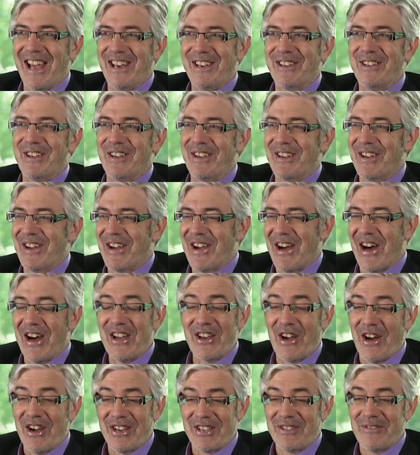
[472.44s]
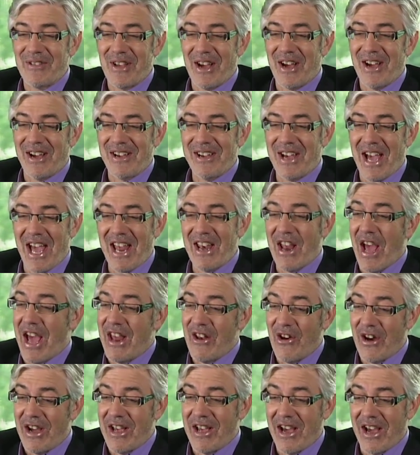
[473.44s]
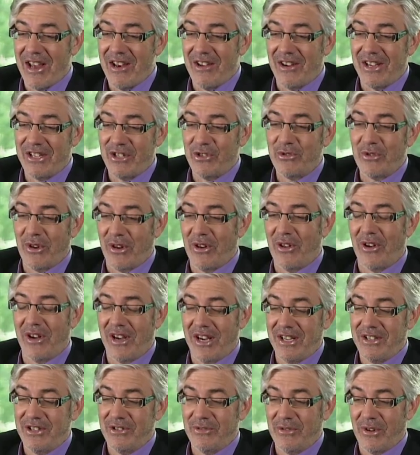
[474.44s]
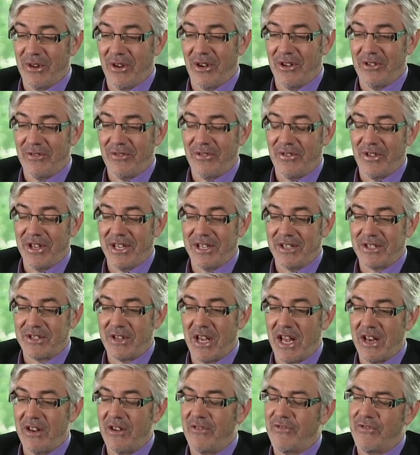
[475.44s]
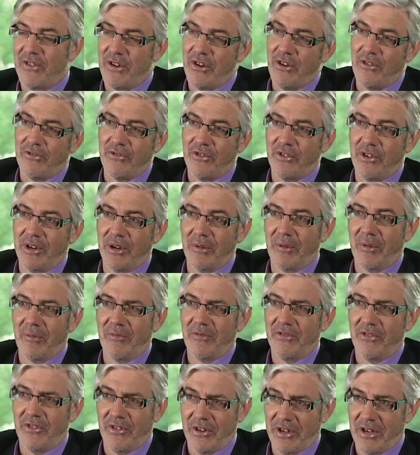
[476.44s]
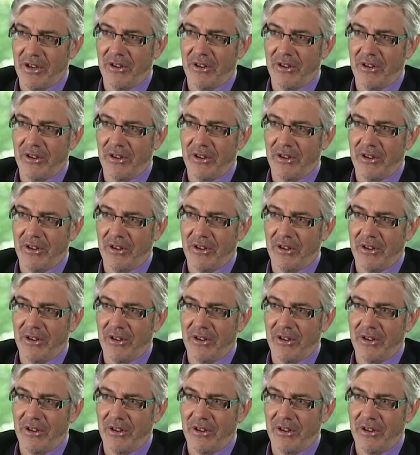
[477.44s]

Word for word: and uh, I, I and, and, I and I do a lot. I do a lot of things, and for not very very